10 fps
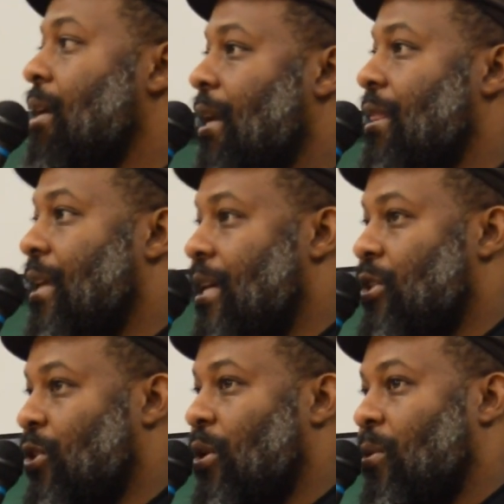And then
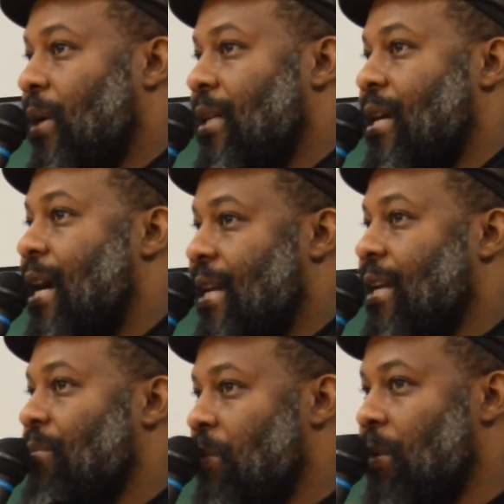Chokwe died.
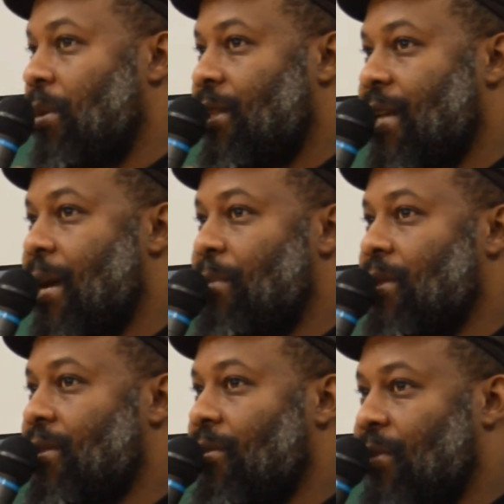Remember, this
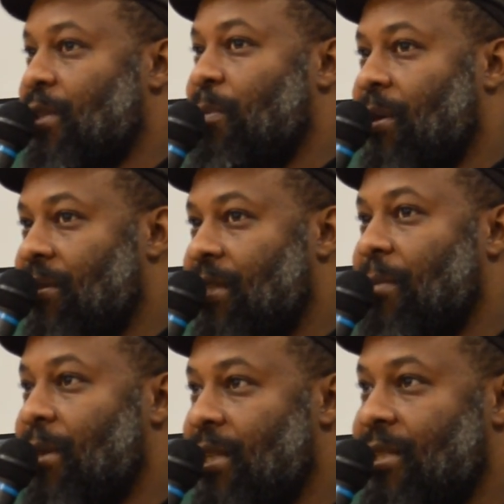happens, the first bill
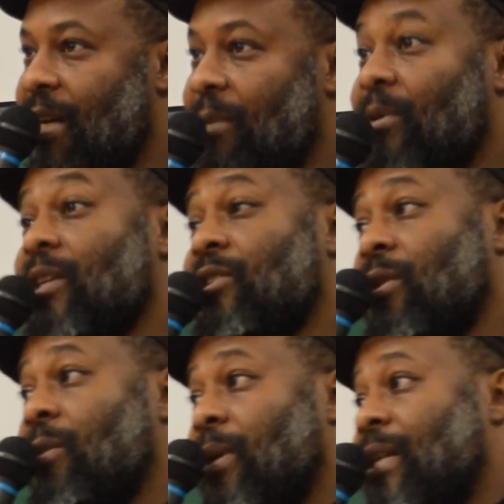coming in January,
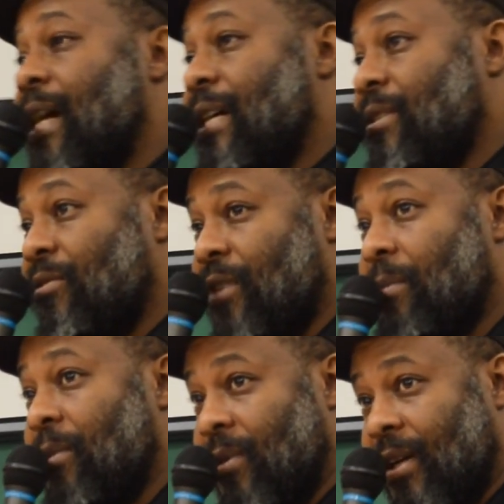Chokwe dies in
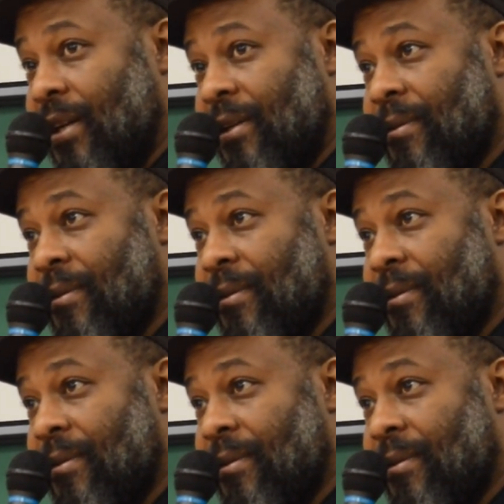February,